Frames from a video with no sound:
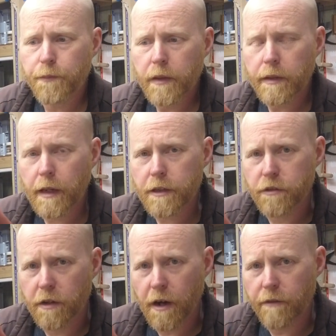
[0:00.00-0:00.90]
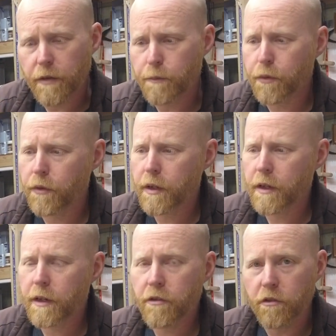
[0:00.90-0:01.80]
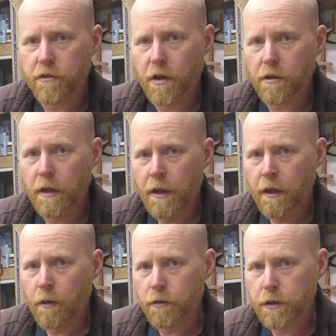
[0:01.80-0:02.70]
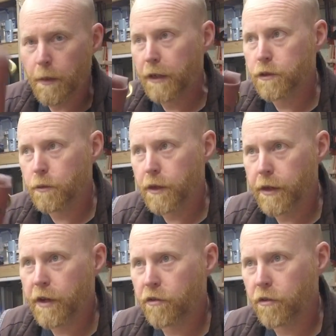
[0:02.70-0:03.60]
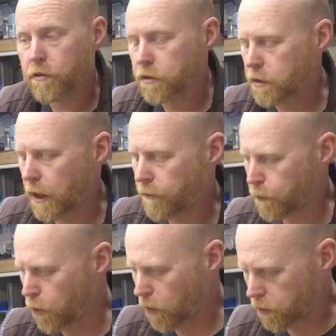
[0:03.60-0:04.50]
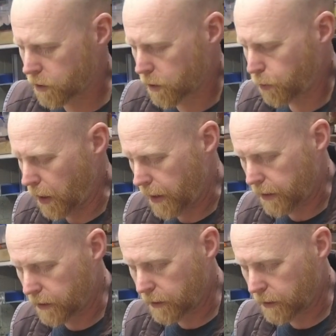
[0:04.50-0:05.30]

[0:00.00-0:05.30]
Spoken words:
laser engraving and put the initials on to match up with the initials that I've put onto the blade.